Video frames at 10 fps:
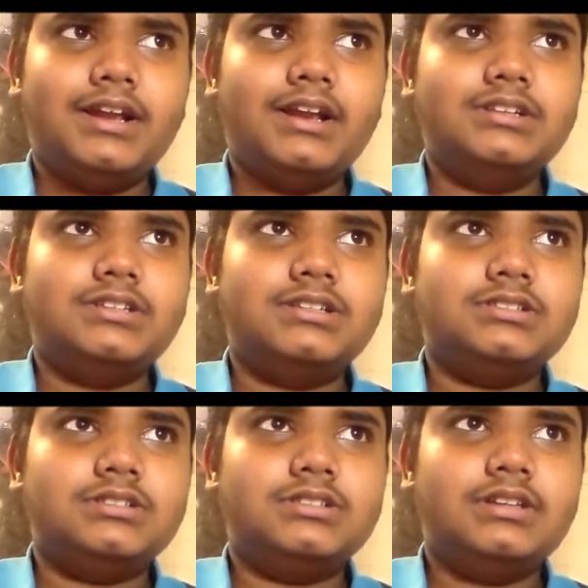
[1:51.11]
And he
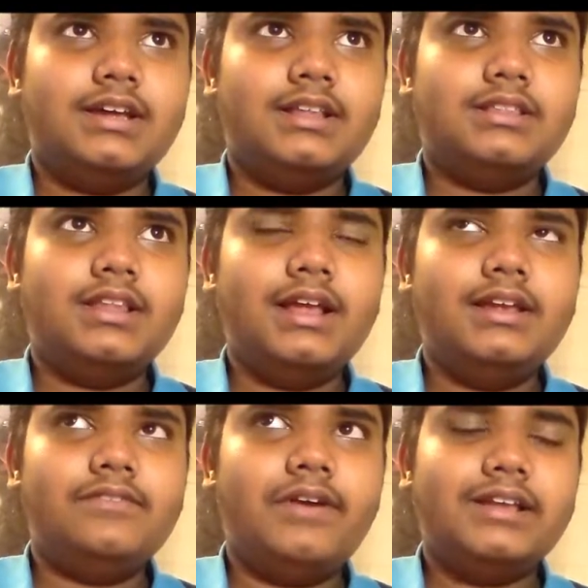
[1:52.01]
says, and then
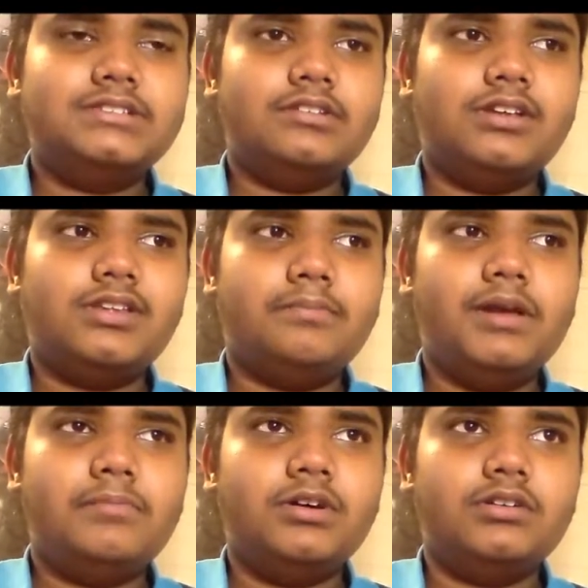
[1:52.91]
he finds out that
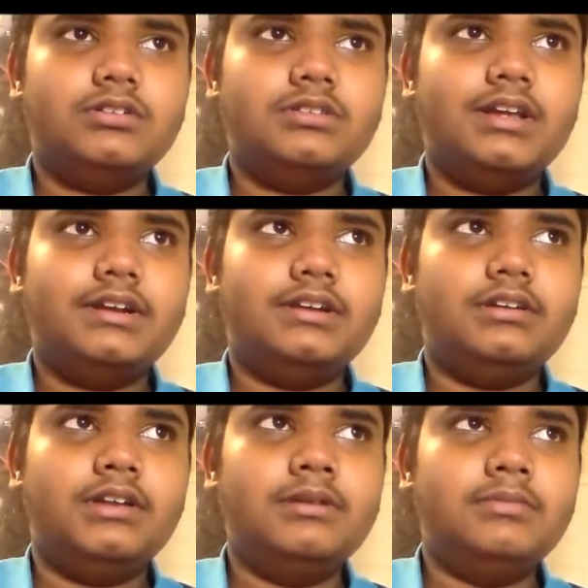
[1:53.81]
the
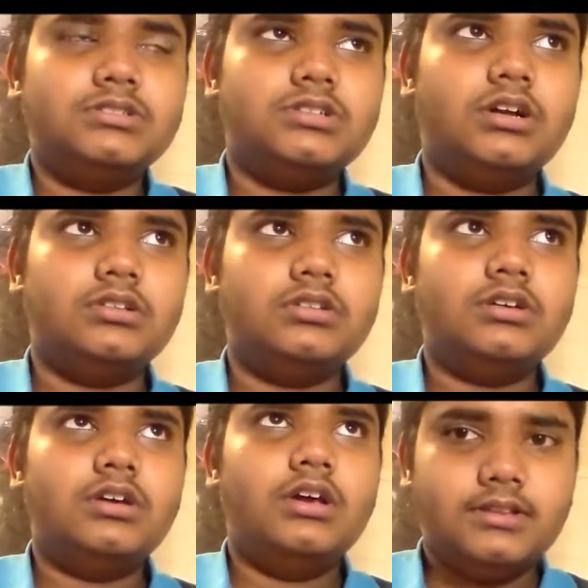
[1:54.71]
demons called
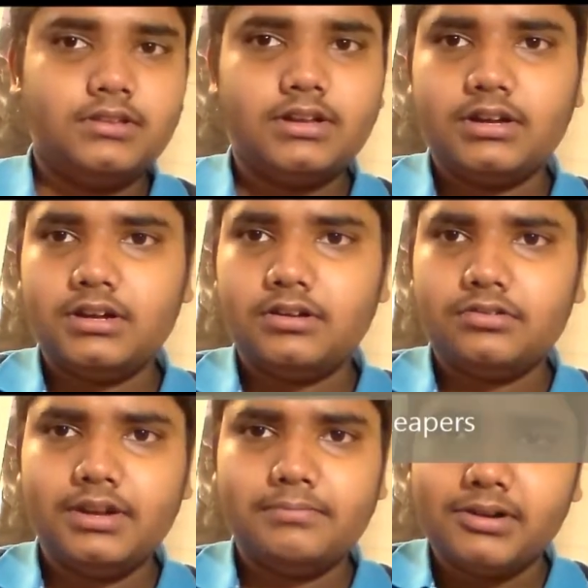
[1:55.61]
the
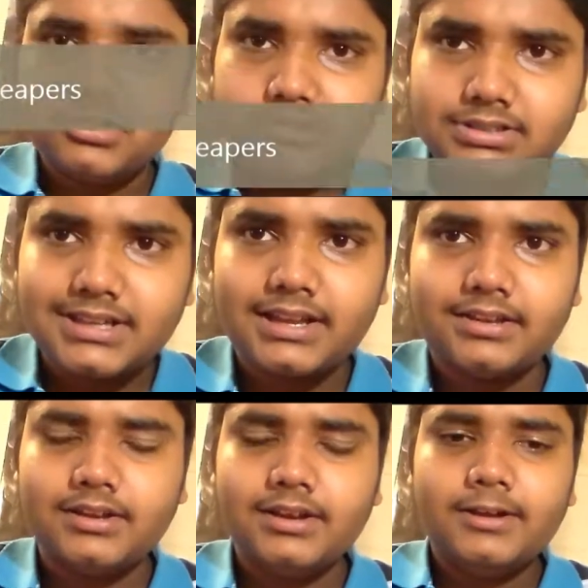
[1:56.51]
Reapers,
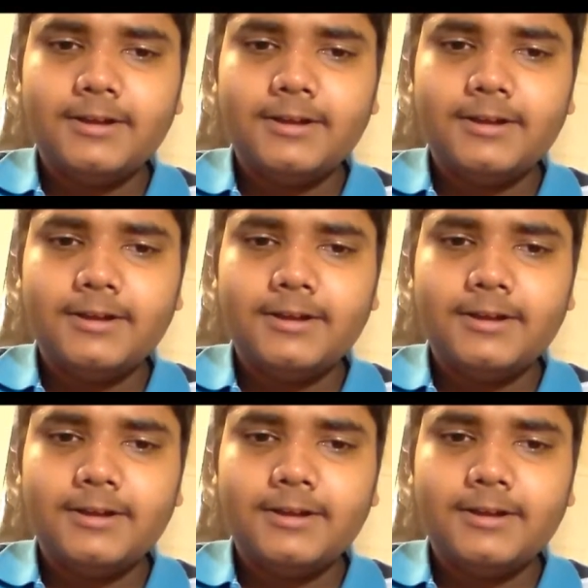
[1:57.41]
and